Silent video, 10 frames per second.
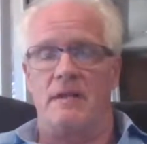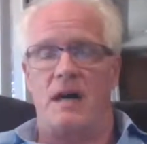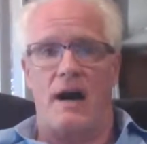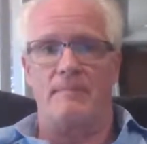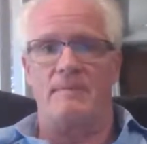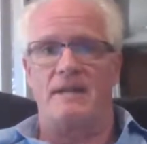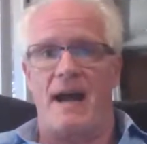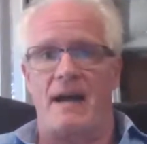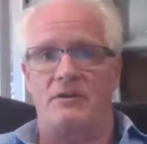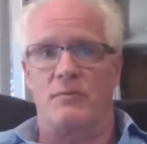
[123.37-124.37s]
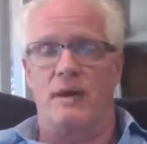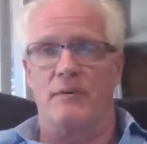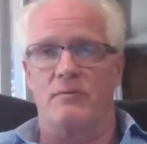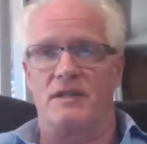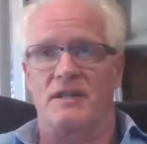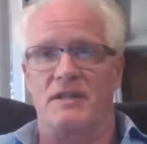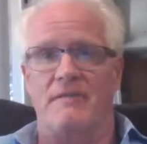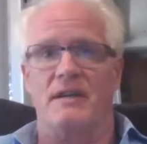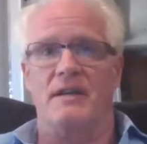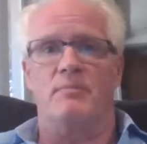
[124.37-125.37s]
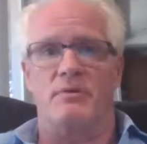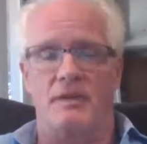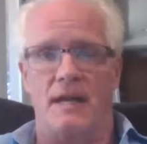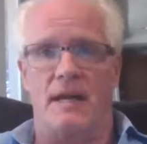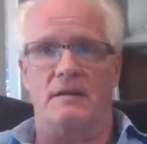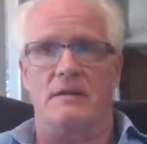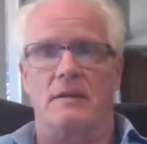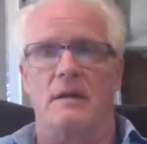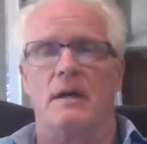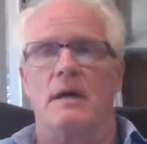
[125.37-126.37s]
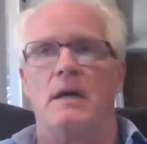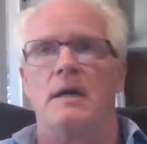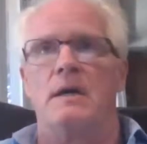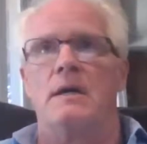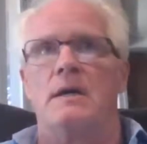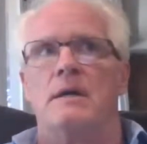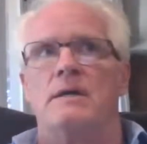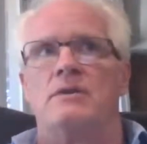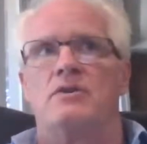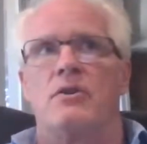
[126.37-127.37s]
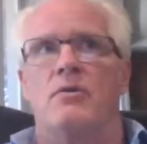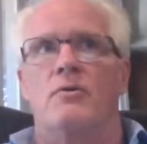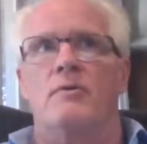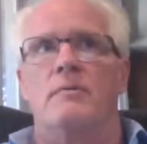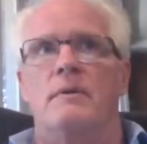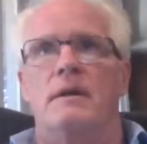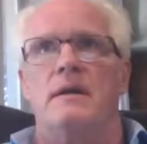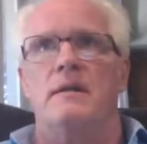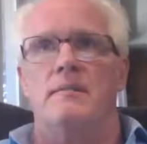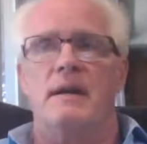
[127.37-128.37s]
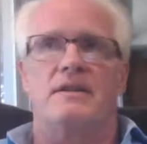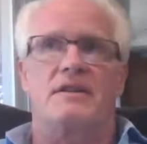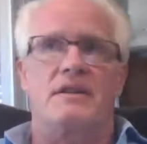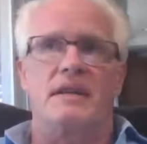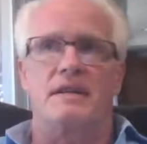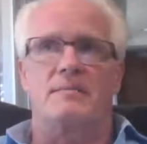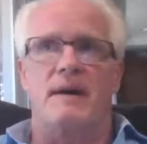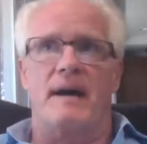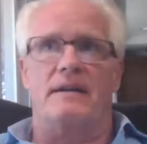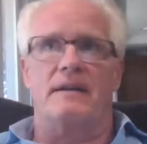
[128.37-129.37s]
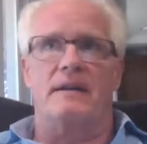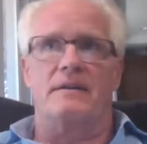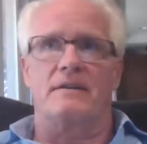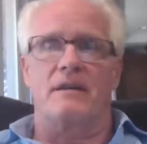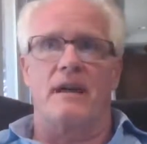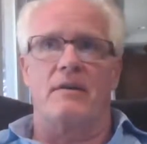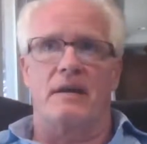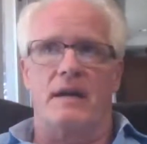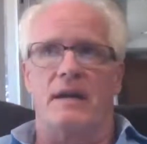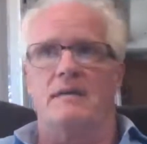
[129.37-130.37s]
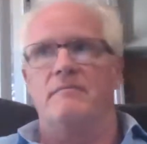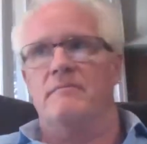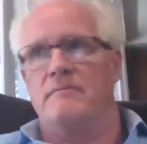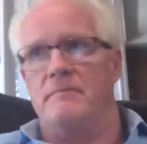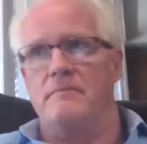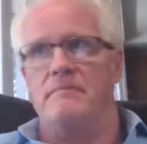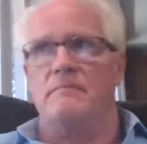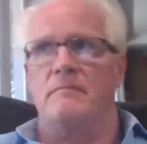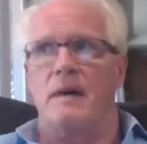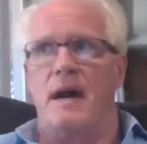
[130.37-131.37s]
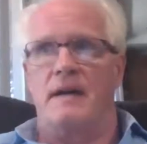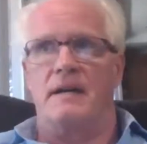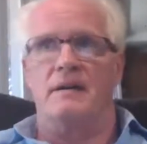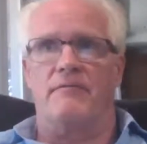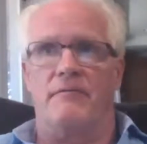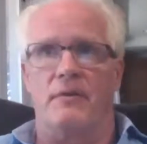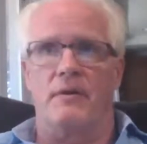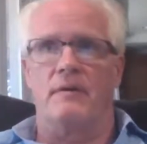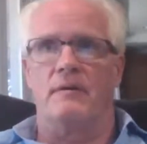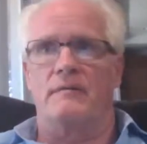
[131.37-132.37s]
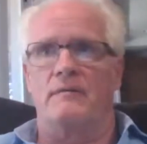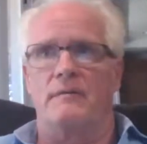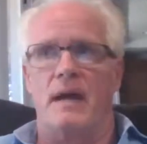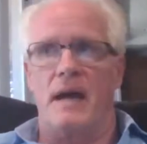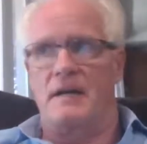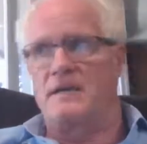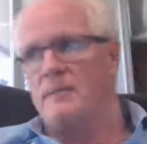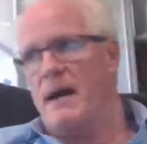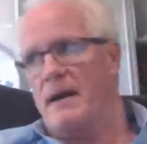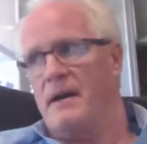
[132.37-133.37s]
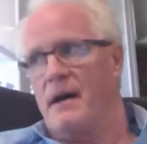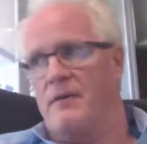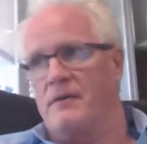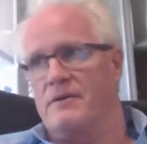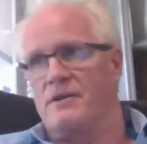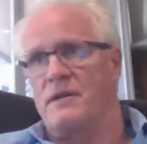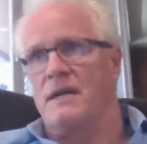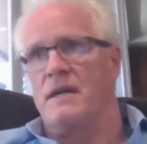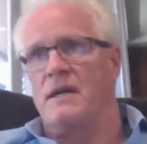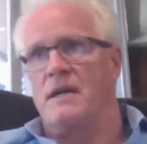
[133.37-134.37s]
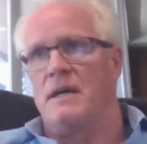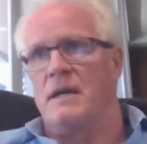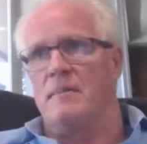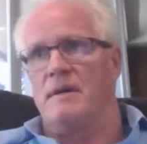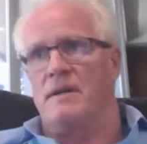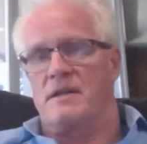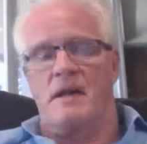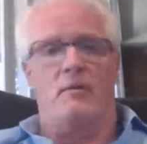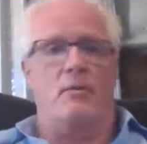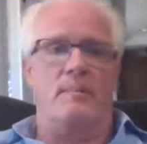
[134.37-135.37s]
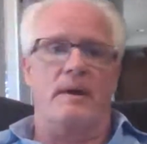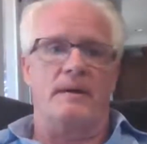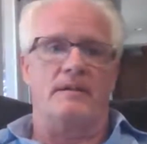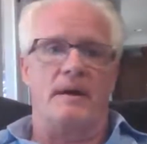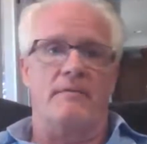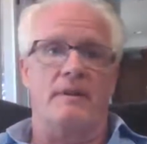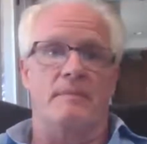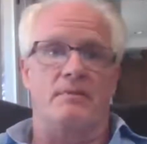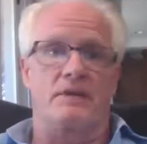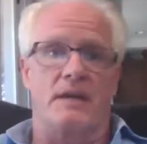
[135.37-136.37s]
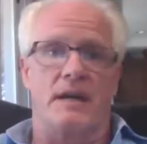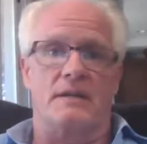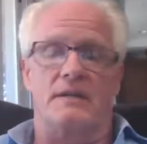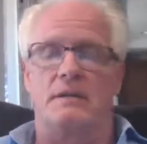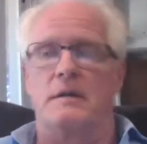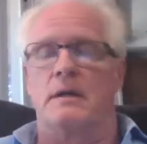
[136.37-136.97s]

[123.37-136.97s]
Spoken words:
top tax rate was 70%. So it made sense back then to say, okay, I can defer X amount of dollars because I don't want to pay 70%.